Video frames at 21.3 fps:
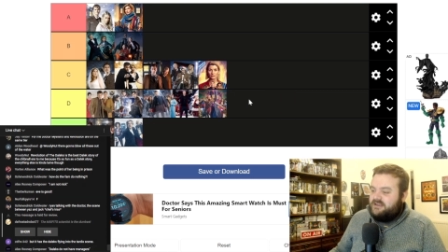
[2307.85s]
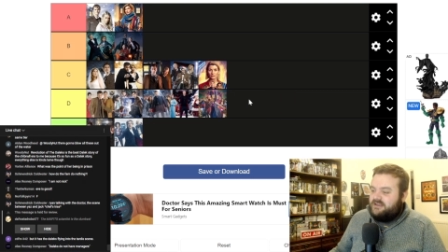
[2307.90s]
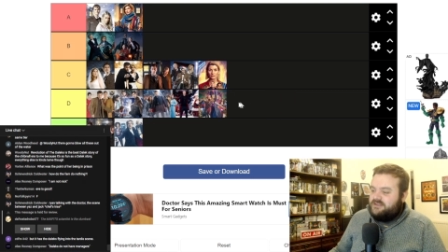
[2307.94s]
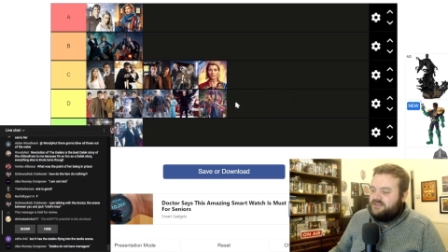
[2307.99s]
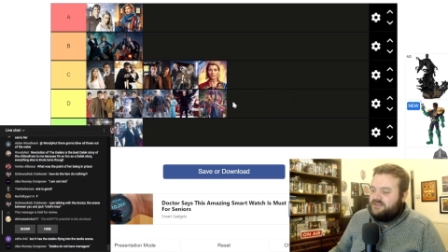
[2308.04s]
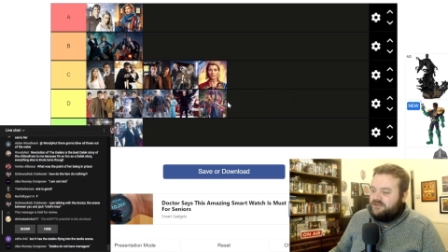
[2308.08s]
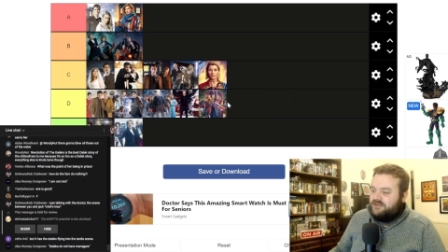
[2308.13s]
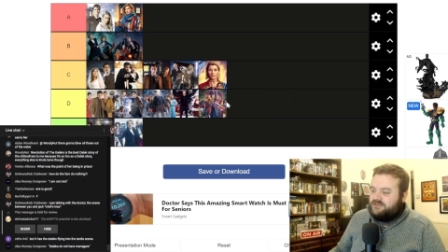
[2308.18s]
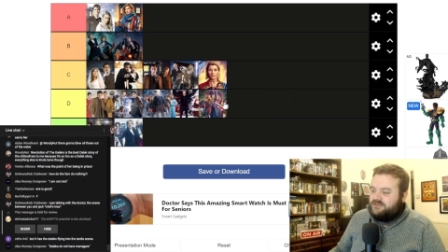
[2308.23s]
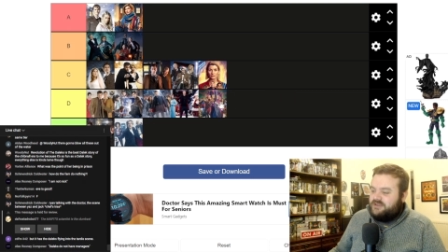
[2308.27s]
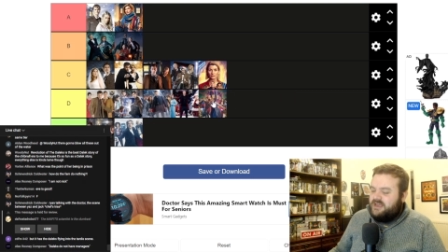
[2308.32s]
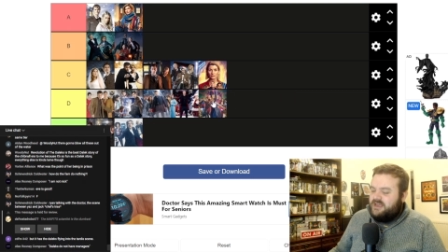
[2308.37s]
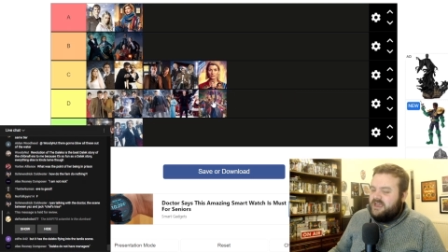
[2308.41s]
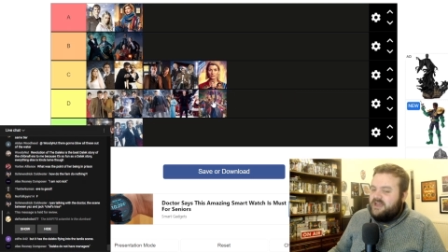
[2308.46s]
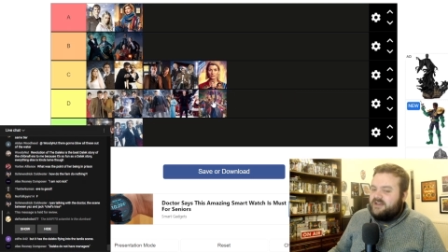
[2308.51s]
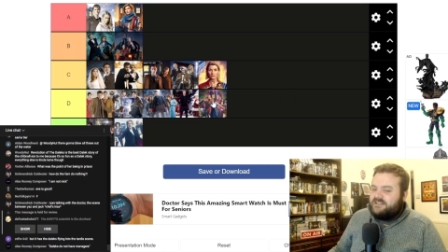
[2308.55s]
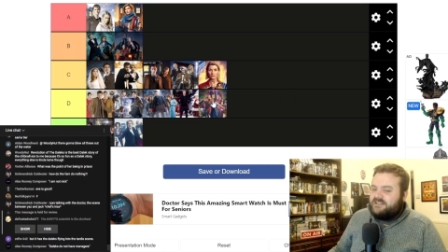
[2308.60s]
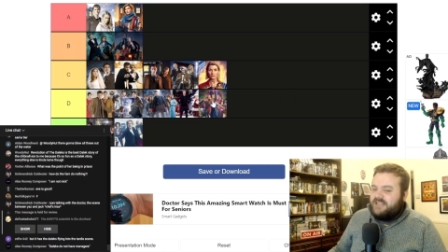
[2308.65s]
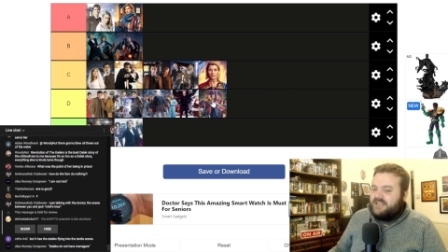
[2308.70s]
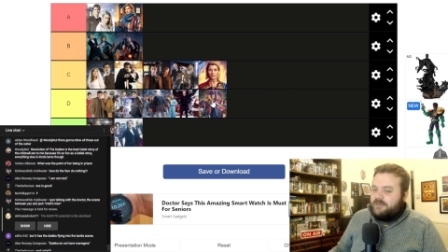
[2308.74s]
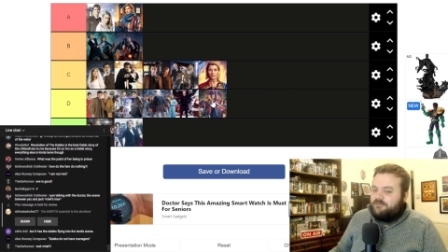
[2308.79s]
and Doctor,
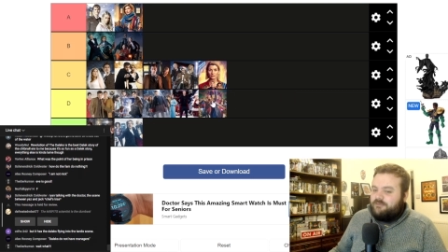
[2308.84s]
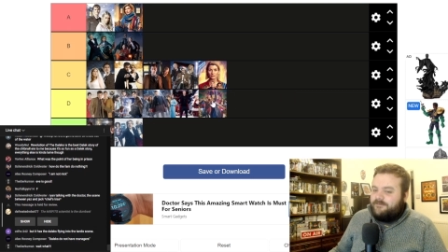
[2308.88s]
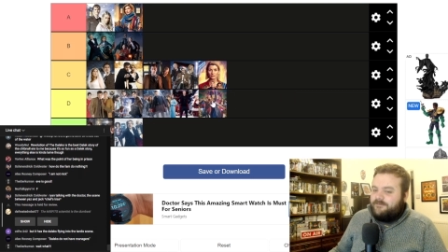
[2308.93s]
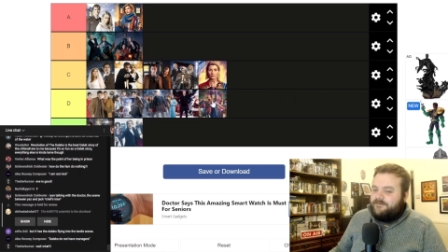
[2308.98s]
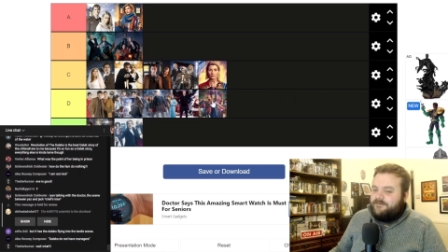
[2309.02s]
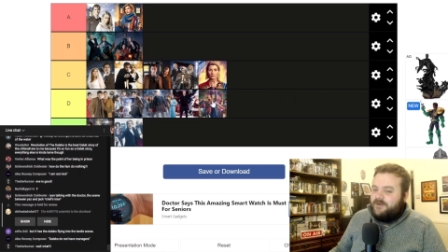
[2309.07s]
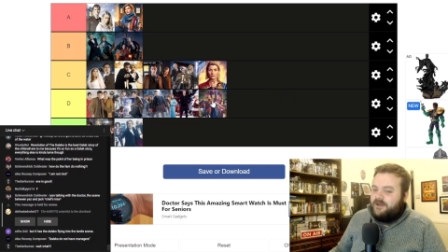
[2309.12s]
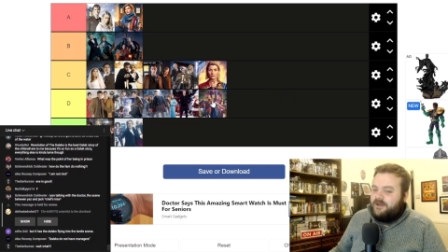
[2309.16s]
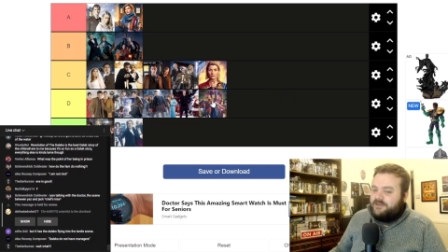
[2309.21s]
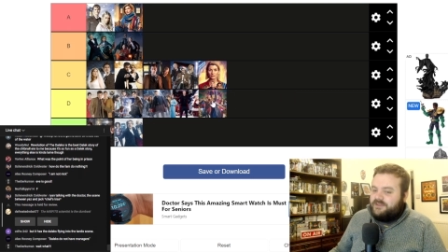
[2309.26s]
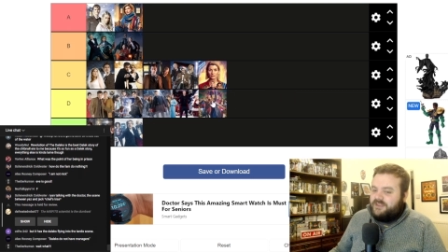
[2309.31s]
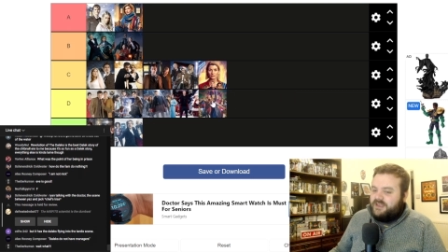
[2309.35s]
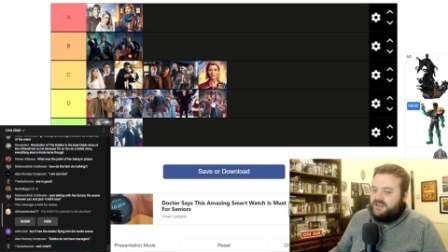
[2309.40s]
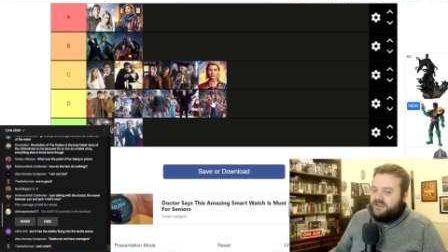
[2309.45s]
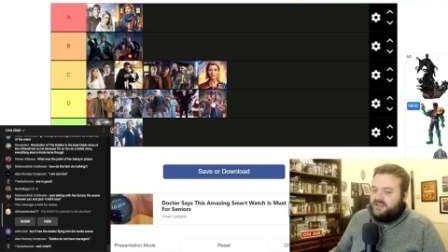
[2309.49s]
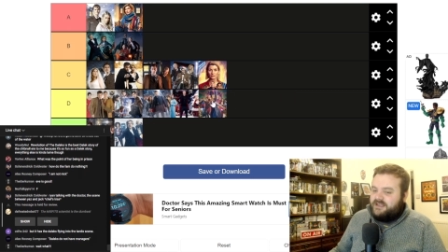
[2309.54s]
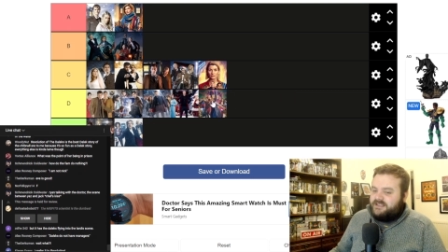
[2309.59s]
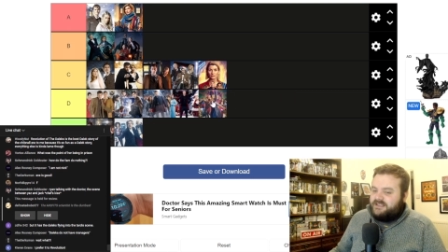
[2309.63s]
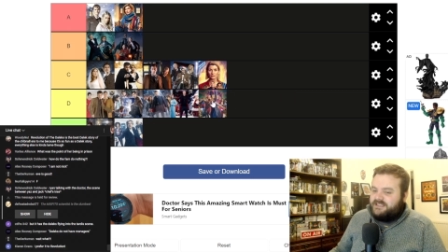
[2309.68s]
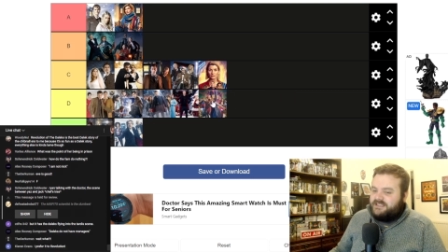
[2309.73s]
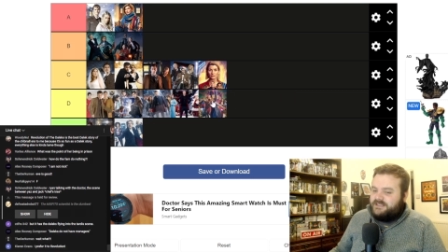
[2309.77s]
because I preferred
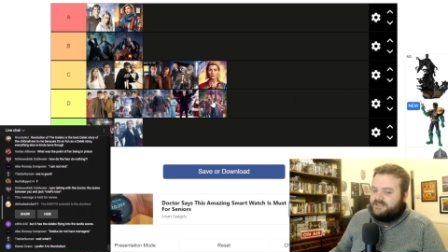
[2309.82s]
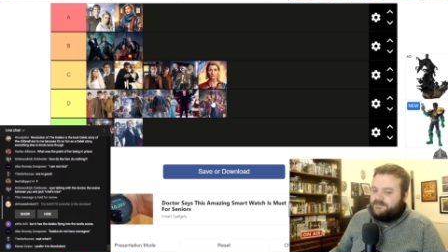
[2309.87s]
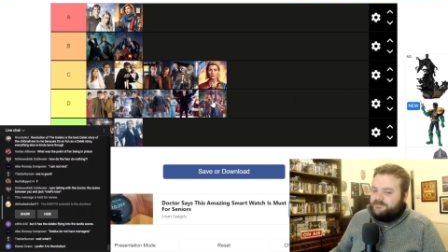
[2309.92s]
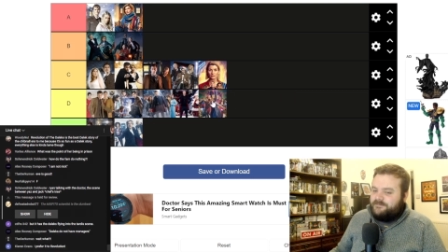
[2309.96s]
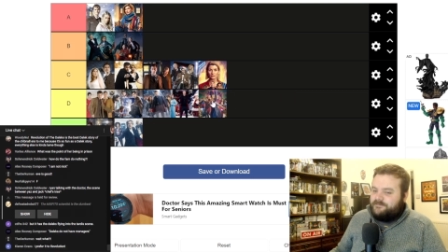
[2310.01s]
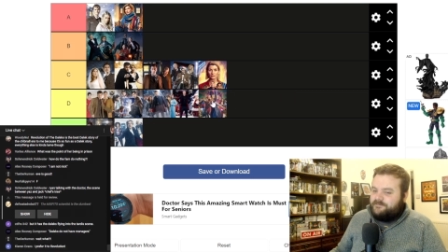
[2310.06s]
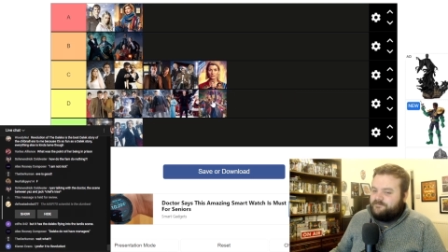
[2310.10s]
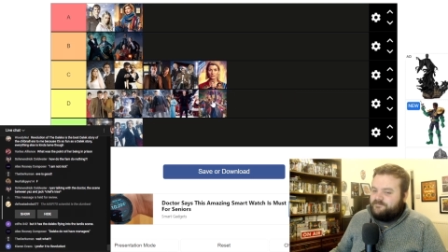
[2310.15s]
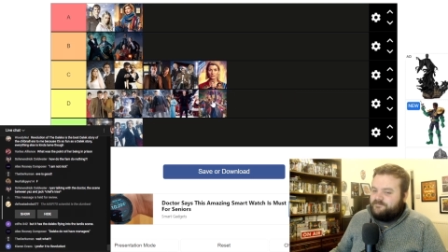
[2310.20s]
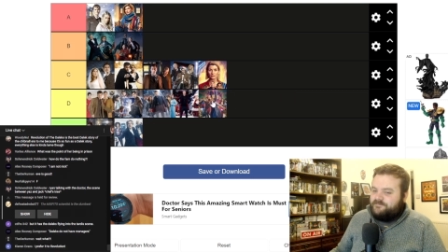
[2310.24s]
this.